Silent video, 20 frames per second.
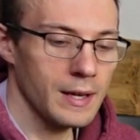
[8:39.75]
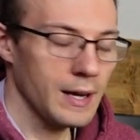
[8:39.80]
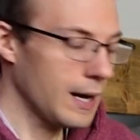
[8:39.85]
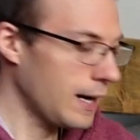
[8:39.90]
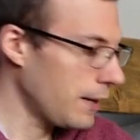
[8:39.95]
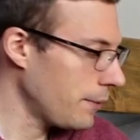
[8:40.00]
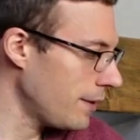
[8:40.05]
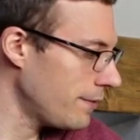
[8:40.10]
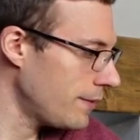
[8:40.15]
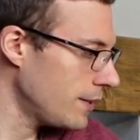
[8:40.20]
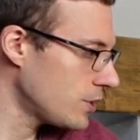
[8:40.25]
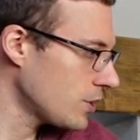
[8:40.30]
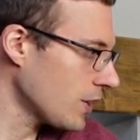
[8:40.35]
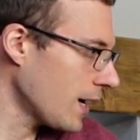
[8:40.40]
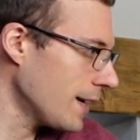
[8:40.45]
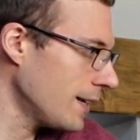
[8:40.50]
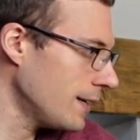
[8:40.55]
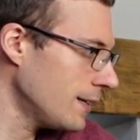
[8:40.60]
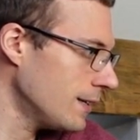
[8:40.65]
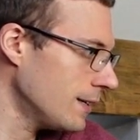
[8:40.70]
However,
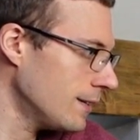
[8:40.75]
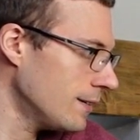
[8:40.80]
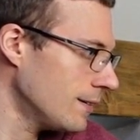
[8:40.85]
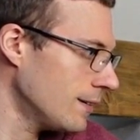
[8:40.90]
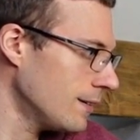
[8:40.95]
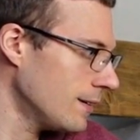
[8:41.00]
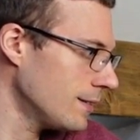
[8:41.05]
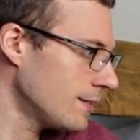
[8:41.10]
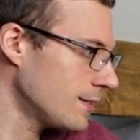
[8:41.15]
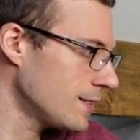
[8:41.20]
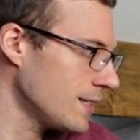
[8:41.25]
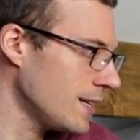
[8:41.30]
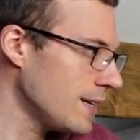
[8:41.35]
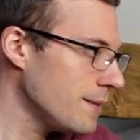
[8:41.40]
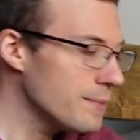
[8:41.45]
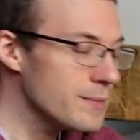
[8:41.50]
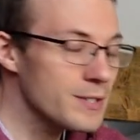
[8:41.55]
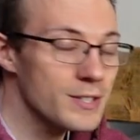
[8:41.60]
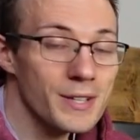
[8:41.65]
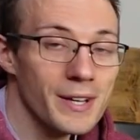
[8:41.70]
Giant
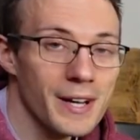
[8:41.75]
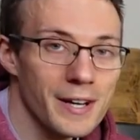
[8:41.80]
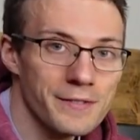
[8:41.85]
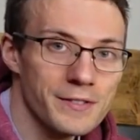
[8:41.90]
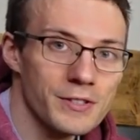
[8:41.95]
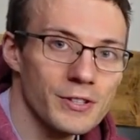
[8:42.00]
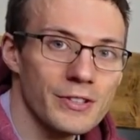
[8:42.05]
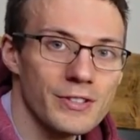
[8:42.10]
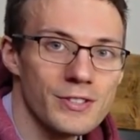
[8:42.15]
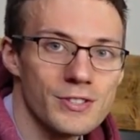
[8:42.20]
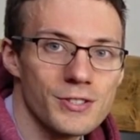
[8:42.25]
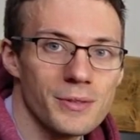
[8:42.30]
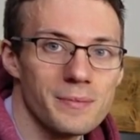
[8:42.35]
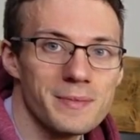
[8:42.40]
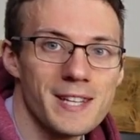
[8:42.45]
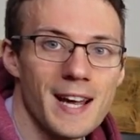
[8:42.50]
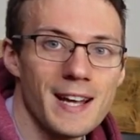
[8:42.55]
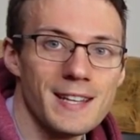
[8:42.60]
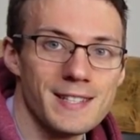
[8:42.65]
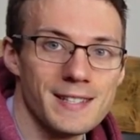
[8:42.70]
seem to have done some
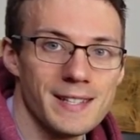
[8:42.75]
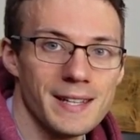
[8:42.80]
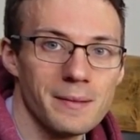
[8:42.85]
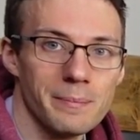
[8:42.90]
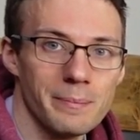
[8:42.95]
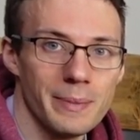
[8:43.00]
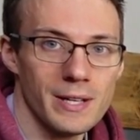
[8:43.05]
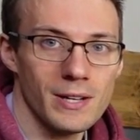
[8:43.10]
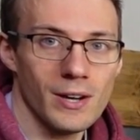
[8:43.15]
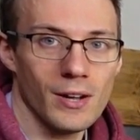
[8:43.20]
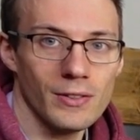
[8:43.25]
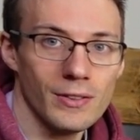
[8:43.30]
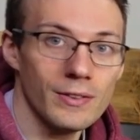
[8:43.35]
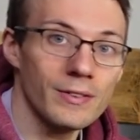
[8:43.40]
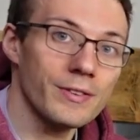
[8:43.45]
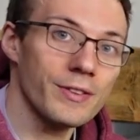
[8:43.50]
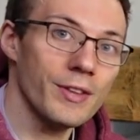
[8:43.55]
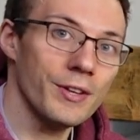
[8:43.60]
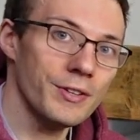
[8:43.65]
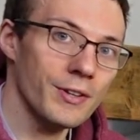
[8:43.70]
testing
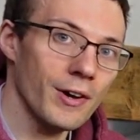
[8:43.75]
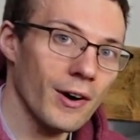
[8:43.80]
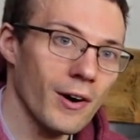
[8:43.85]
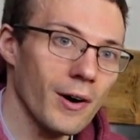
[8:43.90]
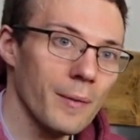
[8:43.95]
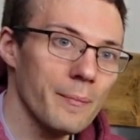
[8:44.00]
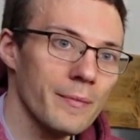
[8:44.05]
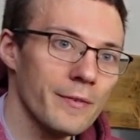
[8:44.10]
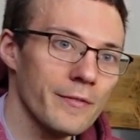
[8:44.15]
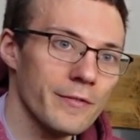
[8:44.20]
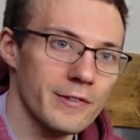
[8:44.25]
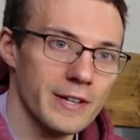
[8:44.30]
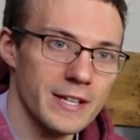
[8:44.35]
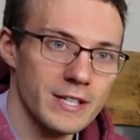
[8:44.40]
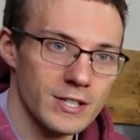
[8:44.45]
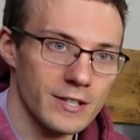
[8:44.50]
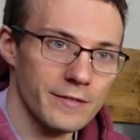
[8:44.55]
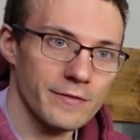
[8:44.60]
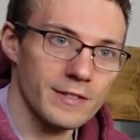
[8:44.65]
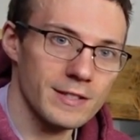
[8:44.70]
beyond the norm for
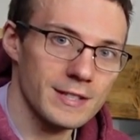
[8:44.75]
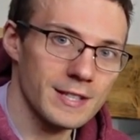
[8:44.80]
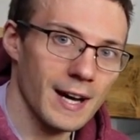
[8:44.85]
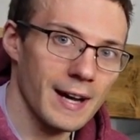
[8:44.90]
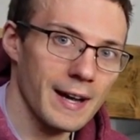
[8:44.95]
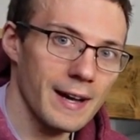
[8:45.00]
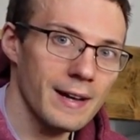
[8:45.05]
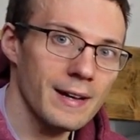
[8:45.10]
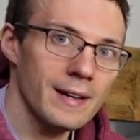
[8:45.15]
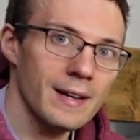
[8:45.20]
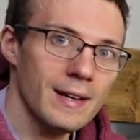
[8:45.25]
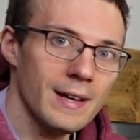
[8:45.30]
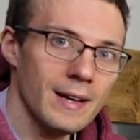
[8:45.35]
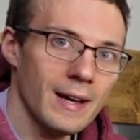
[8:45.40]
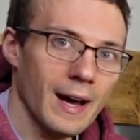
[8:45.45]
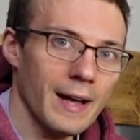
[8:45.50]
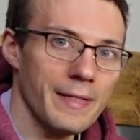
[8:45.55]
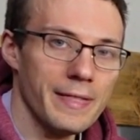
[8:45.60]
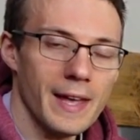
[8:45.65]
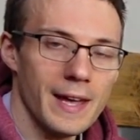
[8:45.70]
each different tyre,
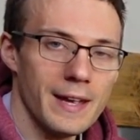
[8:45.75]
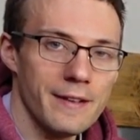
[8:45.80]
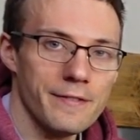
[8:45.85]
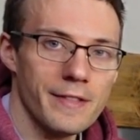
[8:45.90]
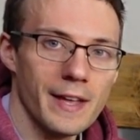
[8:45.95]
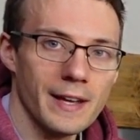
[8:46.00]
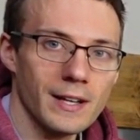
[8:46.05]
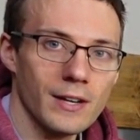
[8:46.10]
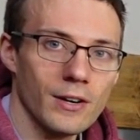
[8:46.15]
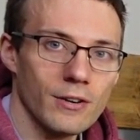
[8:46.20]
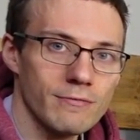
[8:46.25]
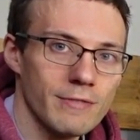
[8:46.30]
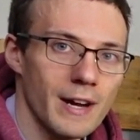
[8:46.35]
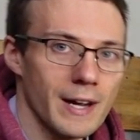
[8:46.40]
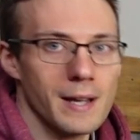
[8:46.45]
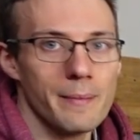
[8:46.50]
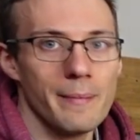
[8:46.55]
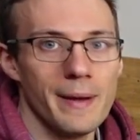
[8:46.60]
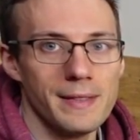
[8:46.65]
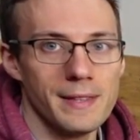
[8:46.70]
and they've then got
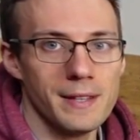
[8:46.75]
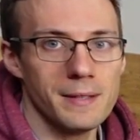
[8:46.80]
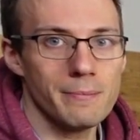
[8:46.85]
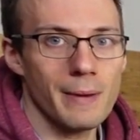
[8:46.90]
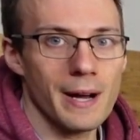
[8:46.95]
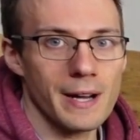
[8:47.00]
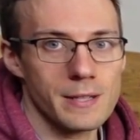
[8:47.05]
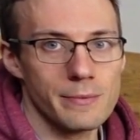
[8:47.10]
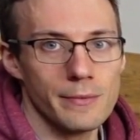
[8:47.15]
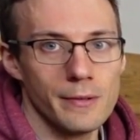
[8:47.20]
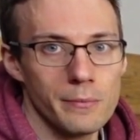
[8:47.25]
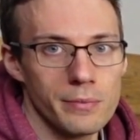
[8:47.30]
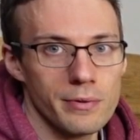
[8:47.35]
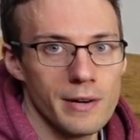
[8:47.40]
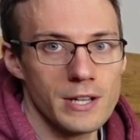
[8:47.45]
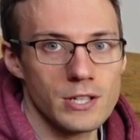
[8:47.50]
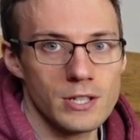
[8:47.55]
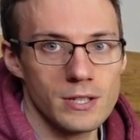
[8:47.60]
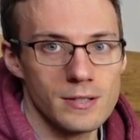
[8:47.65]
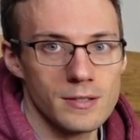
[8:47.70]
recommended maximum
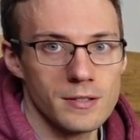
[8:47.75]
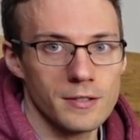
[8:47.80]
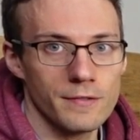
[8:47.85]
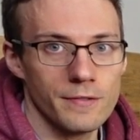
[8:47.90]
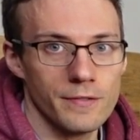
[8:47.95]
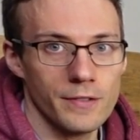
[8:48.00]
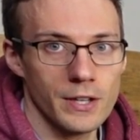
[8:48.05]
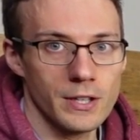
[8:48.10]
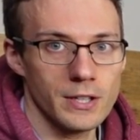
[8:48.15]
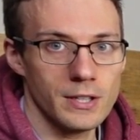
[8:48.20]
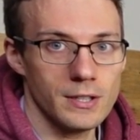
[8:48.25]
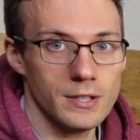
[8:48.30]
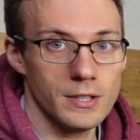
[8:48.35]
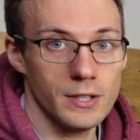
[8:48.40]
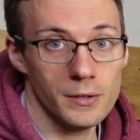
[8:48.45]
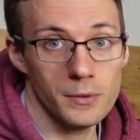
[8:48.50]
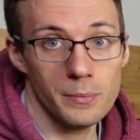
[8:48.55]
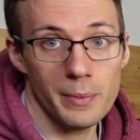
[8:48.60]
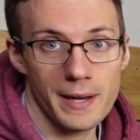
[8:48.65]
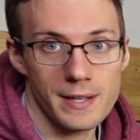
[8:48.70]
pressures for
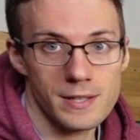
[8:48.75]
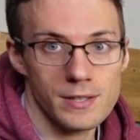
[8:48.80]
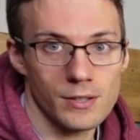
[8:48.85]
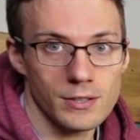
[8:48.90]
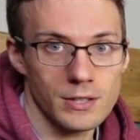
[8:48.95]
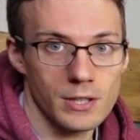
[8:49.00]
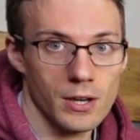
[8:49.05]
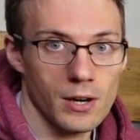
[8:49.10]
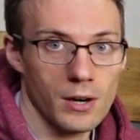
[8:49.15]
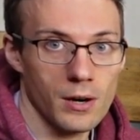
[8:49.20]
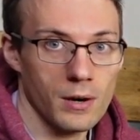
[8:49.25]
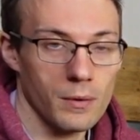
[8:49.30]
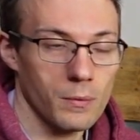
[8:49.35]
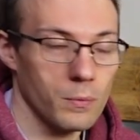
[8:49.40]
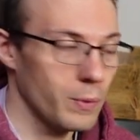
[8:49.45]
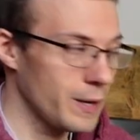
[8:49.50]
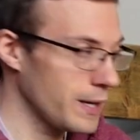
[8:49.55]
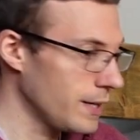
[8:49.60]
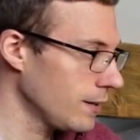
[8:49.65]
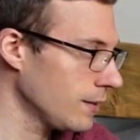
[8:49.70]
you based on your
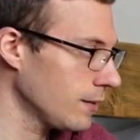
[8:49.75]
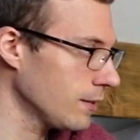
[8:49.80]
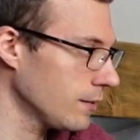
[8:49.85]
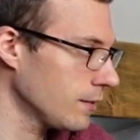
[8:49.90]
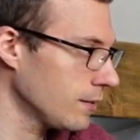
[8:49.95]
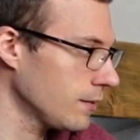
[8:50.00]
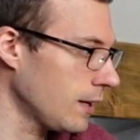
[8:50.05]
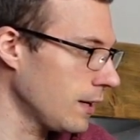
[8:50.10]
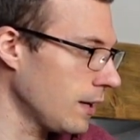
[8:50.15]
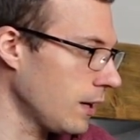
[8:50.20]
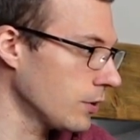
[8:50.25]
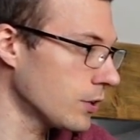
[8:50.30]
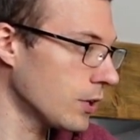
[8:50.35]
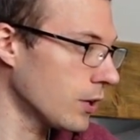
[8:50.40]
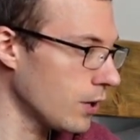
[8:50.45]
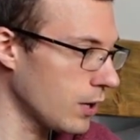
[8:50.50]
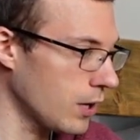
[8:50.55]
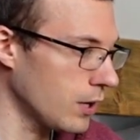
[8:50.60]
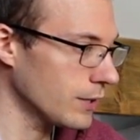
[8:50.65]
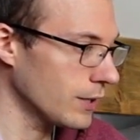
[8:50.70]
wheel, on
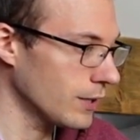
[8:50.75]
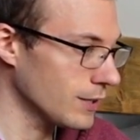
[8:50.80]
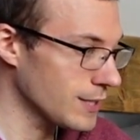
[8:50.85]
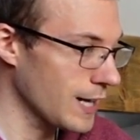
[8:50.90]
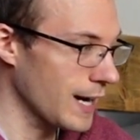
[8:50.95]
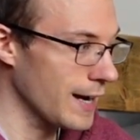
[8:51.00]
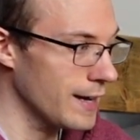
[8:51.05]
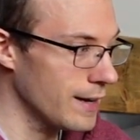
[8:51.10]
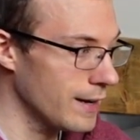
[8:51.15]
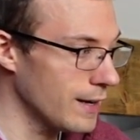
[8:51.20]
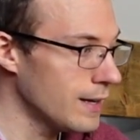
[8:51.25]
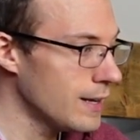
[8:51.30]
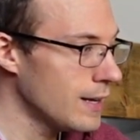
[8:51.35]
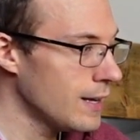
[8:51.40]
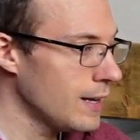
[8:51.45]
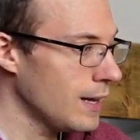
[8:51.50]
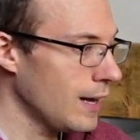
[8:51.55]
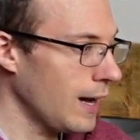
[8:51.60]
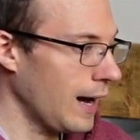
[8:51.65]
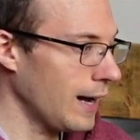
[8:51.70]
your tyre
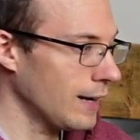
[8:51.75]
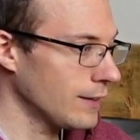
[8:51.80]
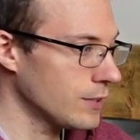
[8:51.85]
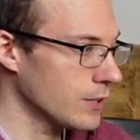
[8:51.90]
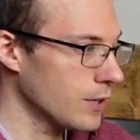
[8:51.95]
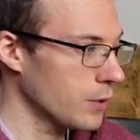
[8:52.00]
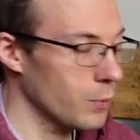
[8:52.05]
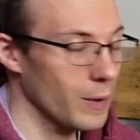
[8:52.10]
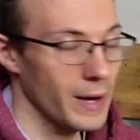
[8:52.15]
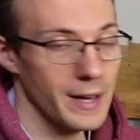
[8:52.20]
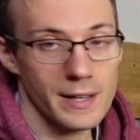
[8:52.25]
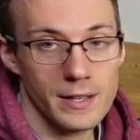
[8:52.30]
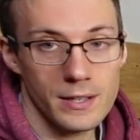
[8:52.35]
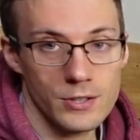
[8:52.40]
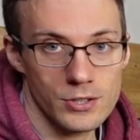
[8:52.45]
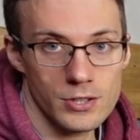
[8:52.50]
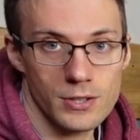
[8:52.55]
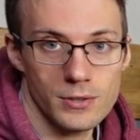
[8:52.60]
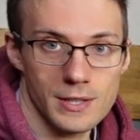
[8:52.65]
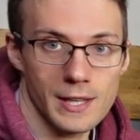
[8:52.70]
and your weight.
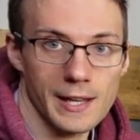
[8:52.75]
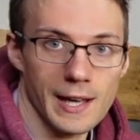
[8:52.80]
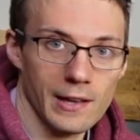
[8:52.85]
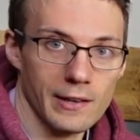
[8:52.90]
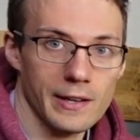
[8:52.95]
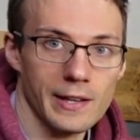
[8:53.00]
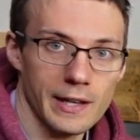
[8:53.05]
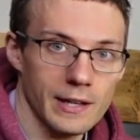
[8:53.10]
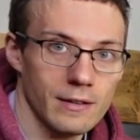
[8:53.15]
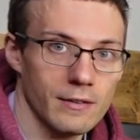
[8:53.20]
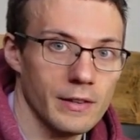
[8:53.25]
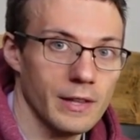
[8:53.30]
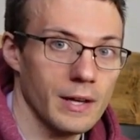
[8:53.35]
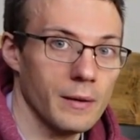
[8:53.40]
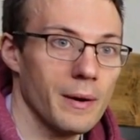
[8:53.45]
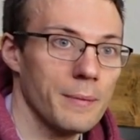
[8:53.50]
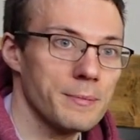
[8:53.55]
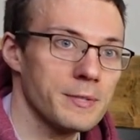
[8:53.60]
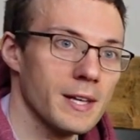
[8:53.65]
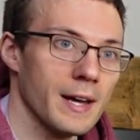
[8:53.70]
You just use the calculator on their
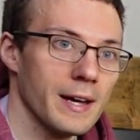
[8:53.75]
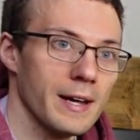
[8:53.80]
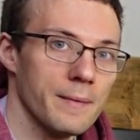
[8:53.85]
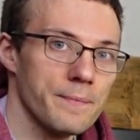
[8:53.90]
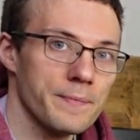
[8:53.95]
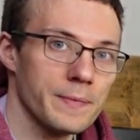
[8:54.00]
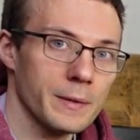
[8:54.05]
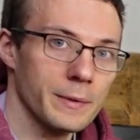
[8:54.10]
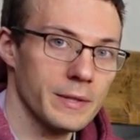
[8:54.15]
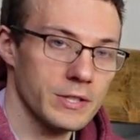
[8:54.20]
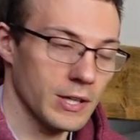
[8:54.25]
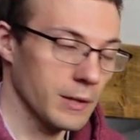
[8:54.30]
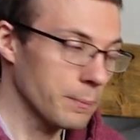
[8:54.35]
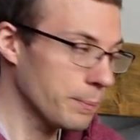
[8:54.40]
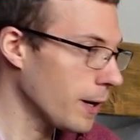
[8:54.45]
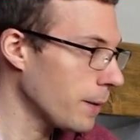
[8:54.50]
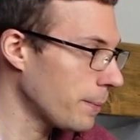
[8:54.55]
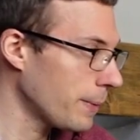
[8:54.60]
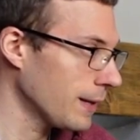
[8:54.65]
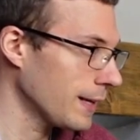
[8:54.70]
website, which I'll
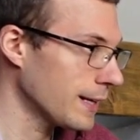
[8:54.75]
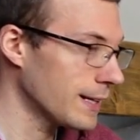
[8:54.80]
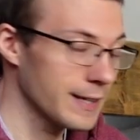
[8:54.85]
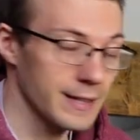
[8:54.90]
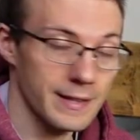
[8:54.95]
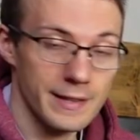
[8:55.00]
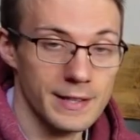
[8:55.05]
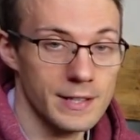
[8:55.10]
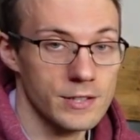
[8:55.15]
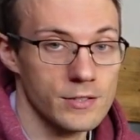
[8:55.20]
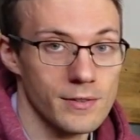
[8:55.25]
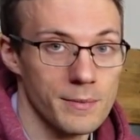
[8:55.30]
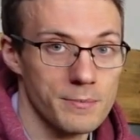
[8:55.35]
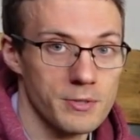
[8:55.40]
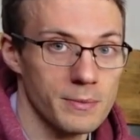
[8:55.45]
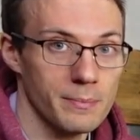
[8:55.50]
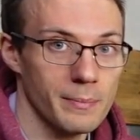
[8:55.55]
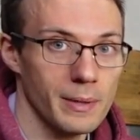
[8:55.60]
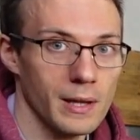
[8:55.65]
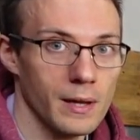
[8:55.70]
pop a link in the
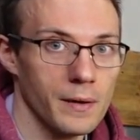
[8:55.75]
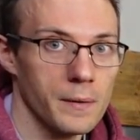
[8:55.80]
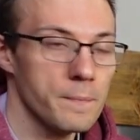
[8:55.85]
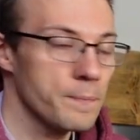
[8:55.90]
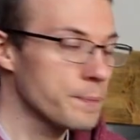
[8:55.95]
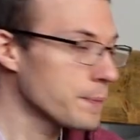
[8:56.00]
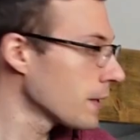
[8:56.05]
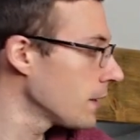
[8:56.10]
description below.